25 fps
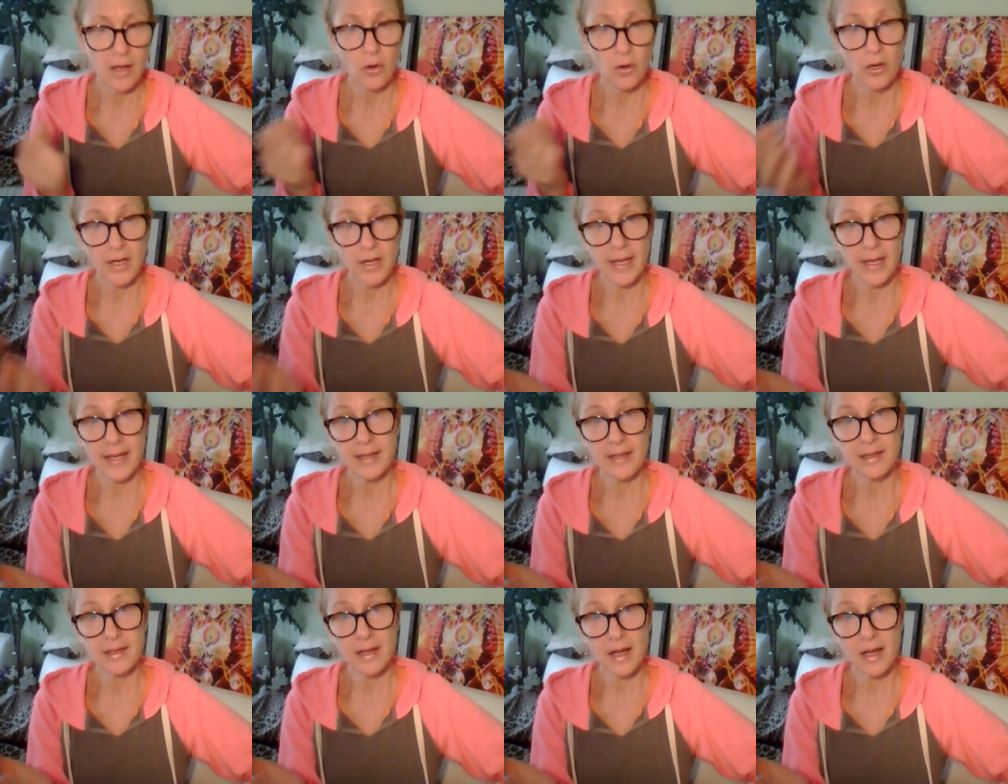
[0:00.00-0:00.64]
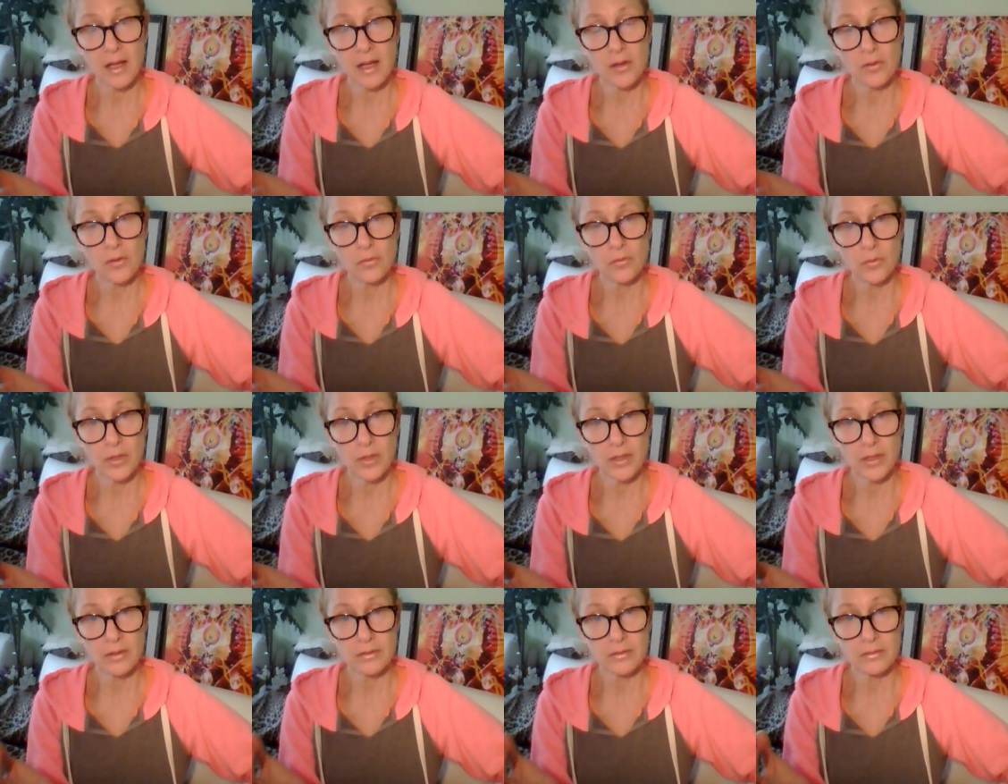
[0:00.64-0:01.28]
Organic olive
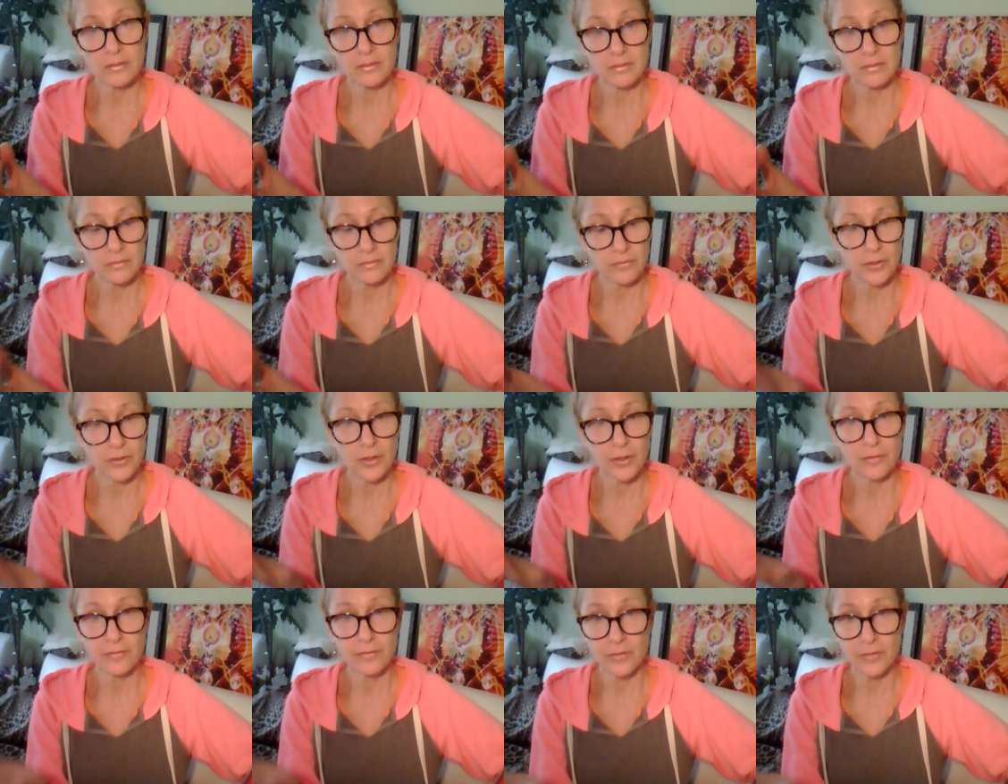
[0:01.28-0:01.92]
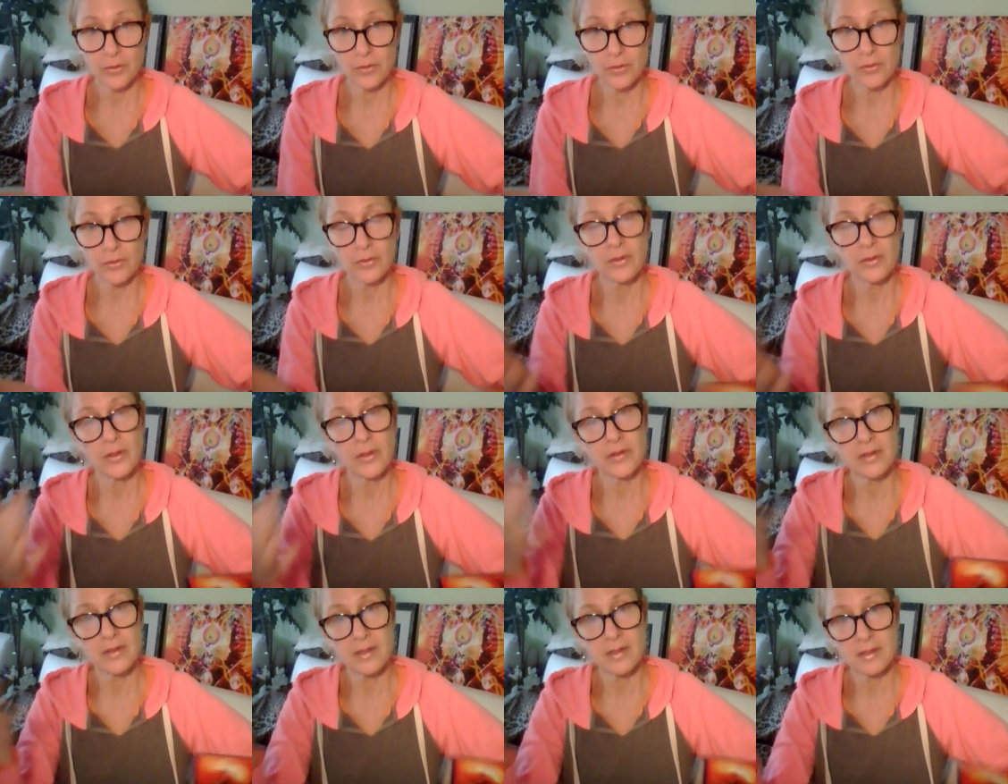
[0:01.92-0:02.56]
oil for your food,
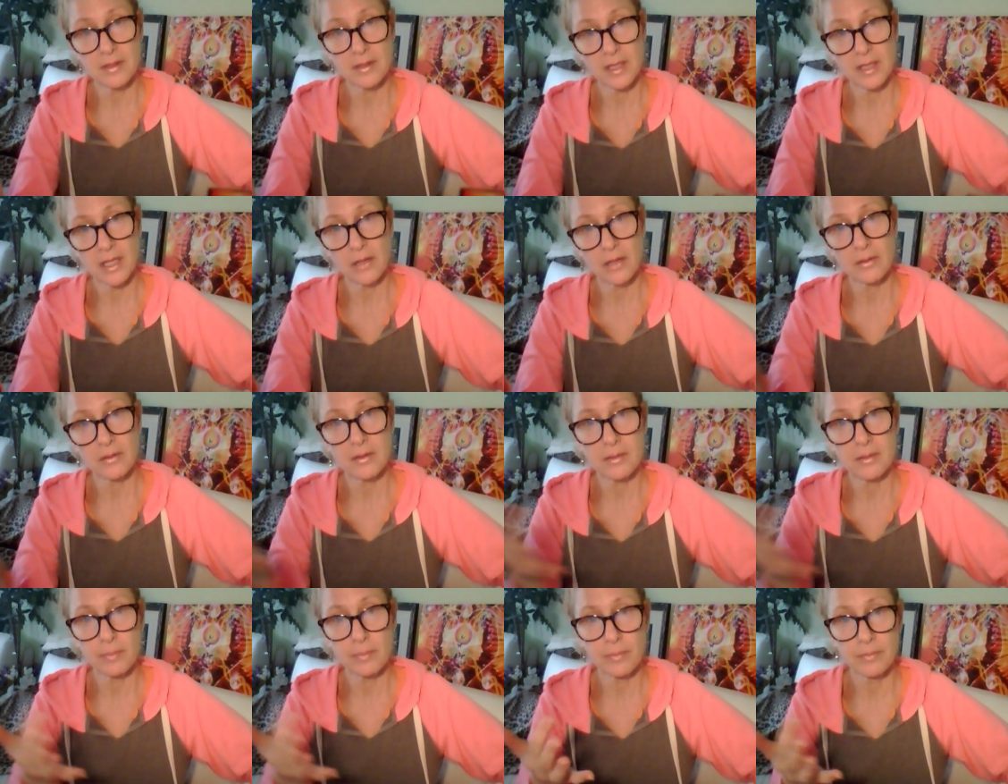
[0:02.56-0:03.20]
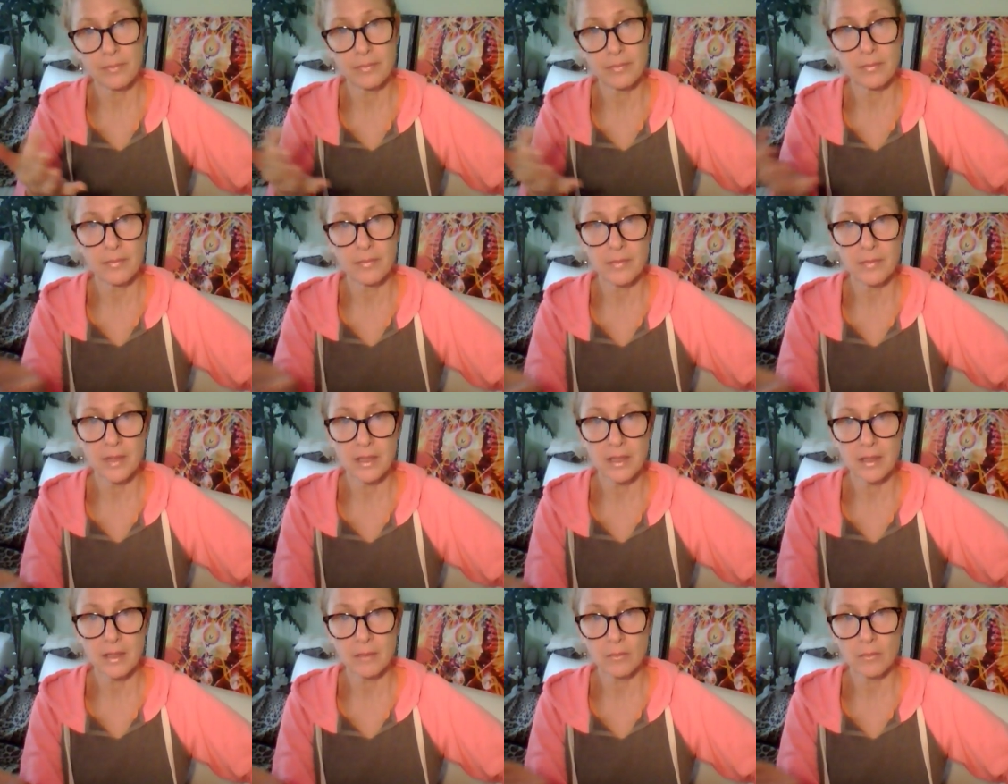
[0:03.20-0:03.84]
because it's, you know,
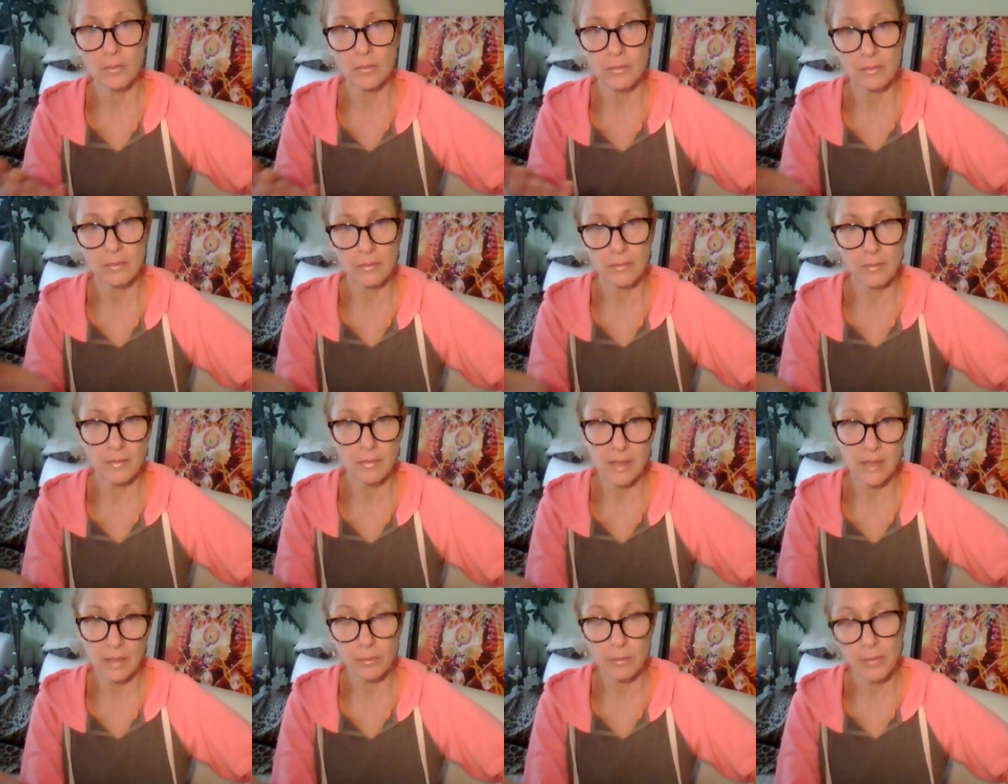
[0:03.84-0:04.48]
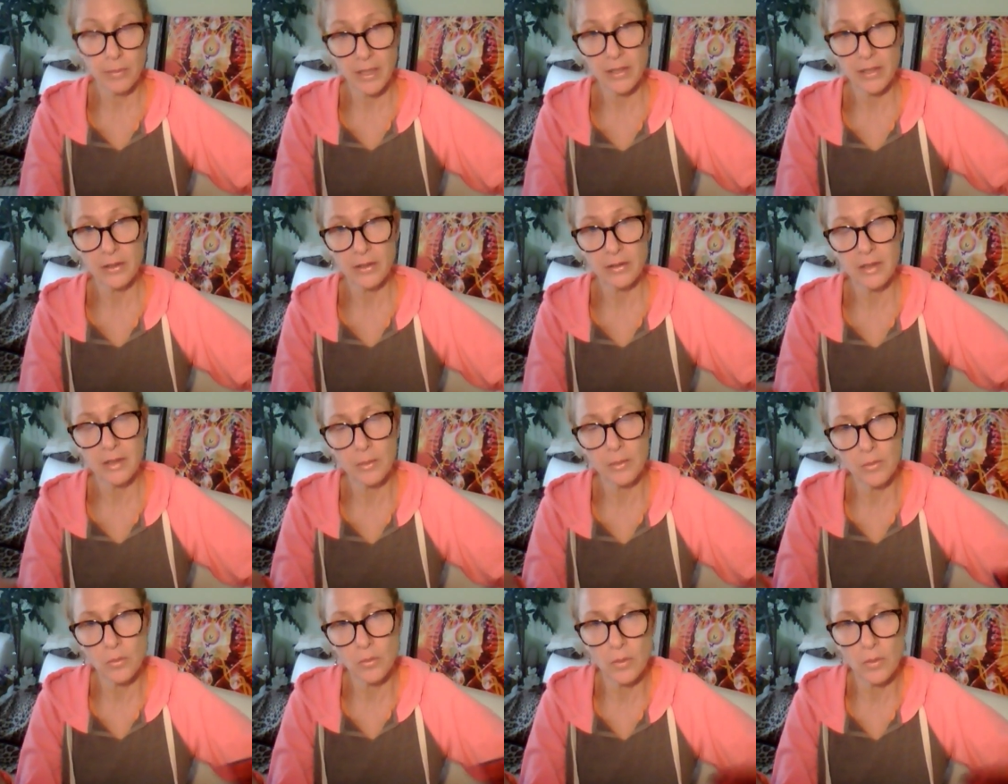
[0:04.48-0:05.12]
it's than butter.
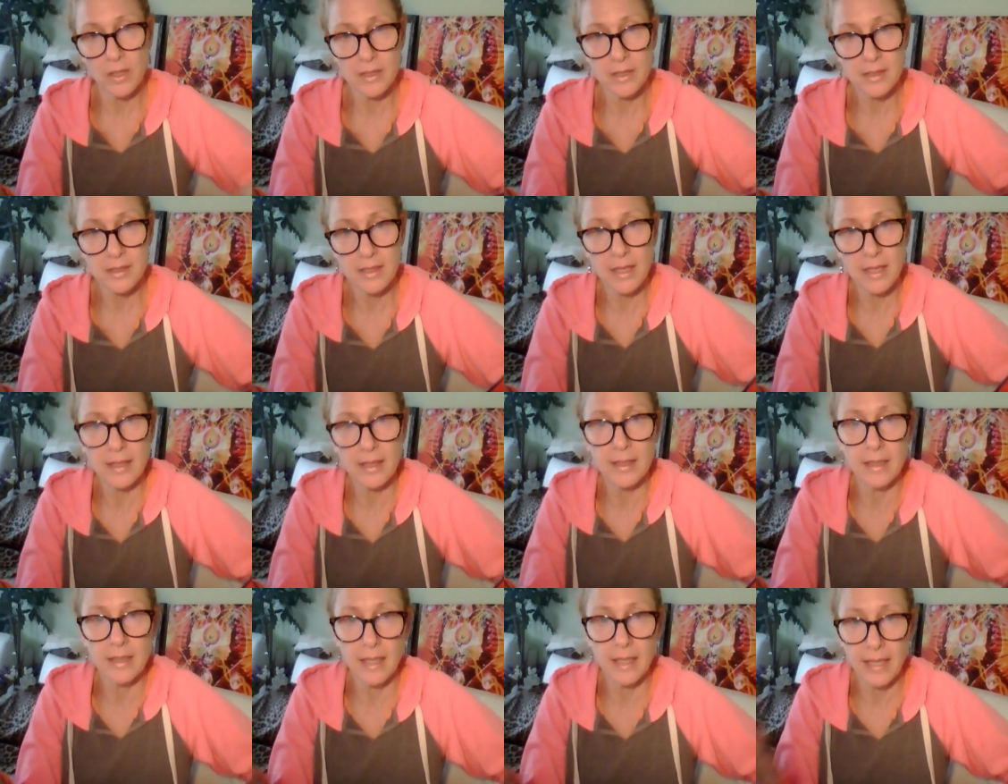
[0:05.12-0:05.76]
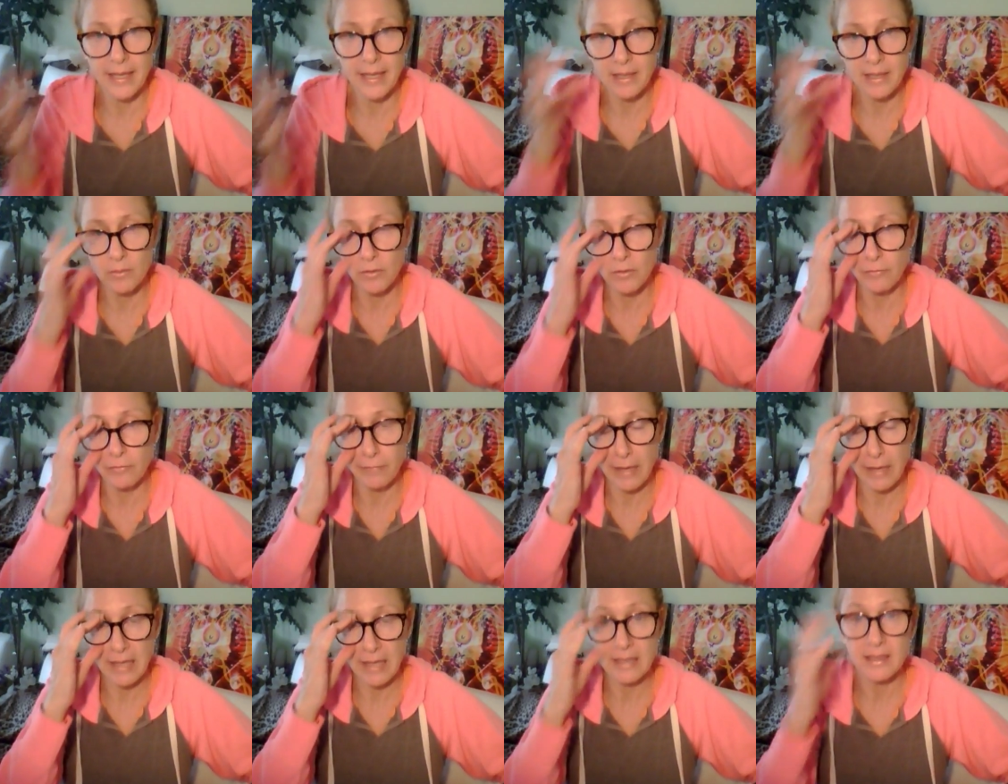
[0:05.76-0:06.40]
Number one, it's not animal
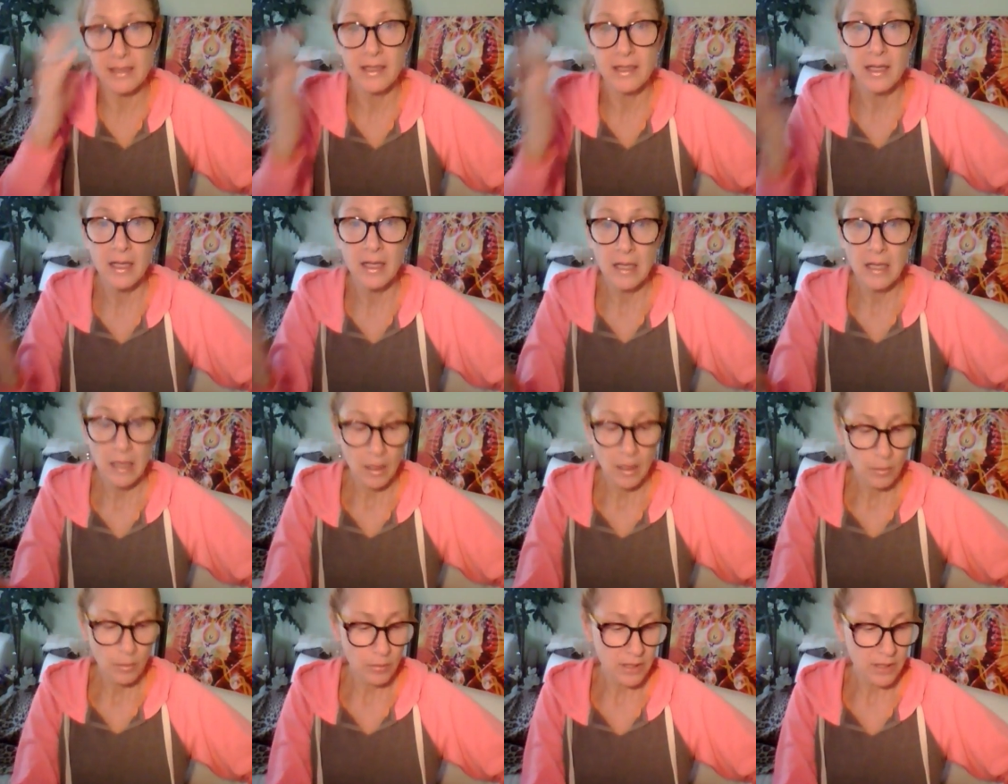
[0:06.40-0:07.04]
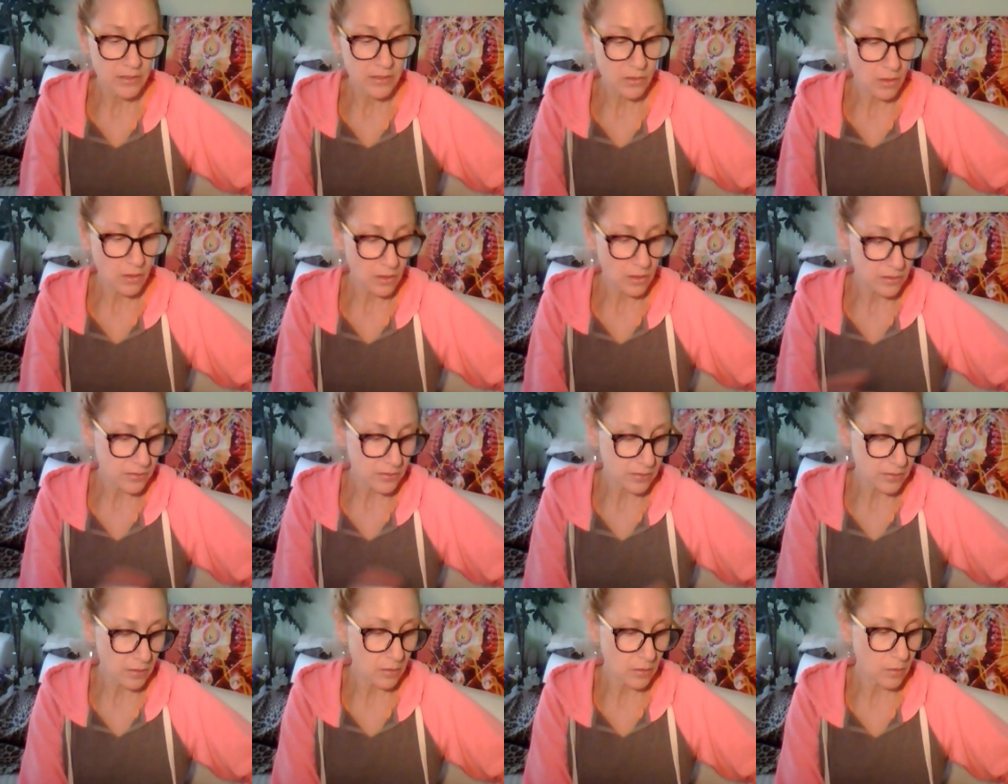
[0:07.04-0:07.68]
fat, but it's
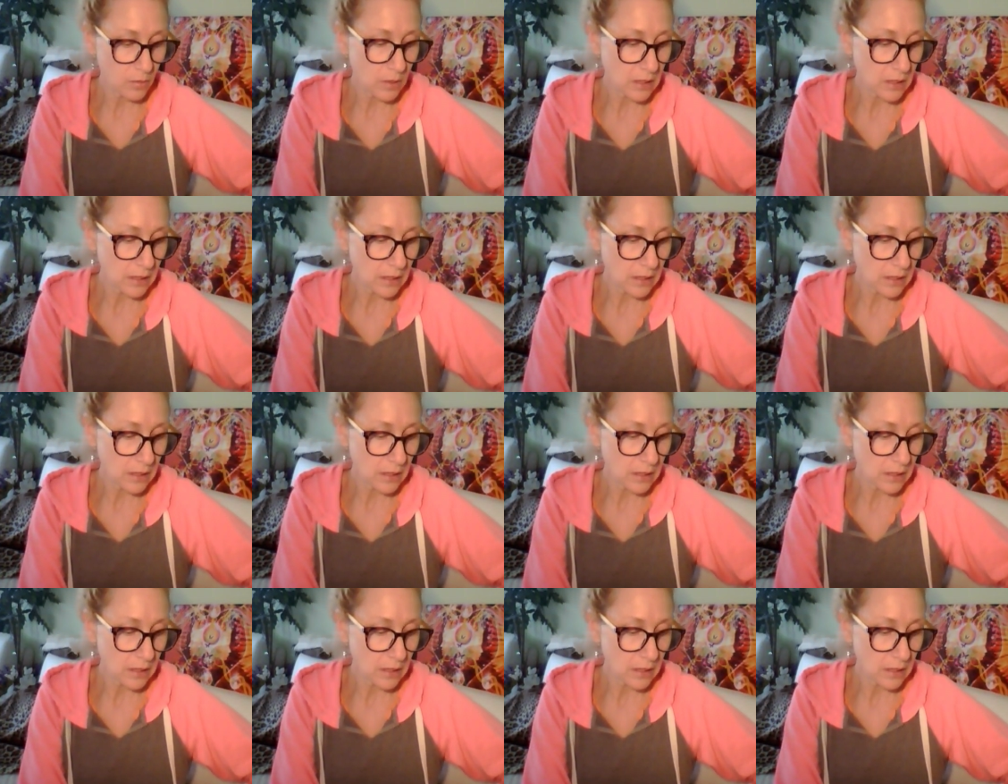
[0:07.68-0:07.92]
also...